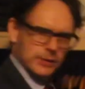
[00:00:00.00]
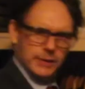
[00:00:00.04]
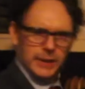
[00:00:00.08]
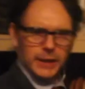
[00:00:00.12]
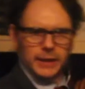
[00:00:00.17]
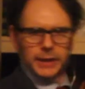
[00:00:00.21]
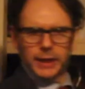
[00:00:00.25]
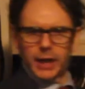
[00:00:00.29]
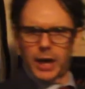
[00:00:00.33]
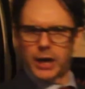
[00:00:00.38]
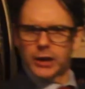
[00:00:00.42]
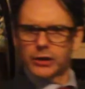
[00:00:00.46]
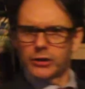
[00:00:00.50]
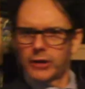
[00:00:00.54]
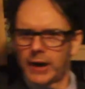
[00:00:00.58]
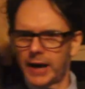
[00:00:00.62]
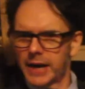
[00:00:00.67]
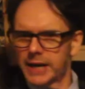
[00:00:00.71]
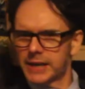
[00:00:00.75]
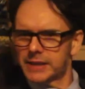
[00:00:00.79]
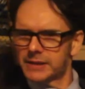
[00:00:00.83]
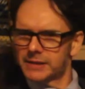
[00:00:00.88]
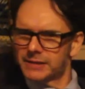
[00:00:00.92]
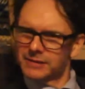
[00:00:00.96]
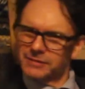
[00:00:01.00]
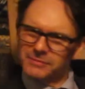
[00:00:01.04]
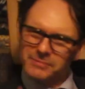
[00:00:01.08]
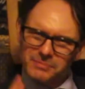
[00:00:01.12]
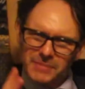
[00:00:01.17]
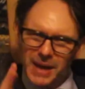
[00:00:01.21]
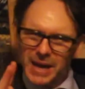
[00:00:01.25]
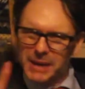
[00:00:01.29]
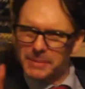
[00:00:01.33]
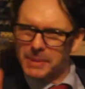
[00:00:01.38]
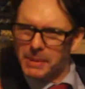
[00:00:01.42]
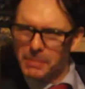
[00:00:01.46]
Tend to go greys and
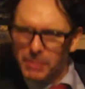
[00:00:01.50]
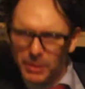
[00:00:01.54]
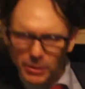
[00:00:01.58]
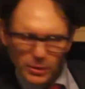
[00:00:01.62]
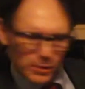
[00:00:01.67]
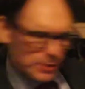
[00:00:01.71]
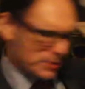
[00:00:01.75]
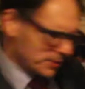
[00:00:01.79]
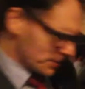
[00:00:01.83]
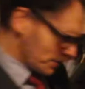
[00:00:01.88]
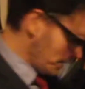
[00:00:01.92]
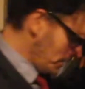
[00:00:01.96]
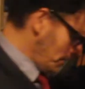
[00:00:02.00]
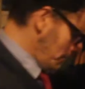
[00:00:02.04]
maybe blues.